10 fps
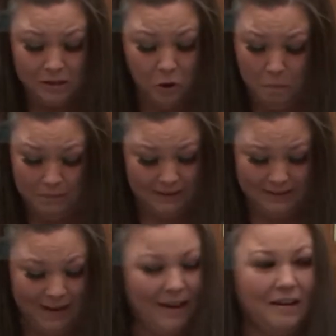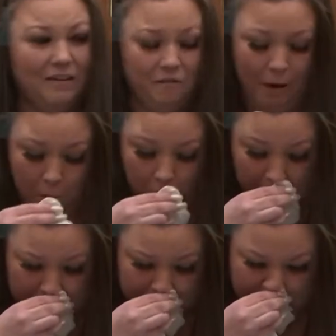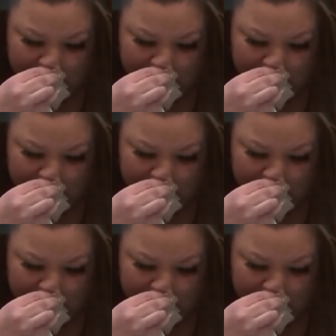don't mistake any of my words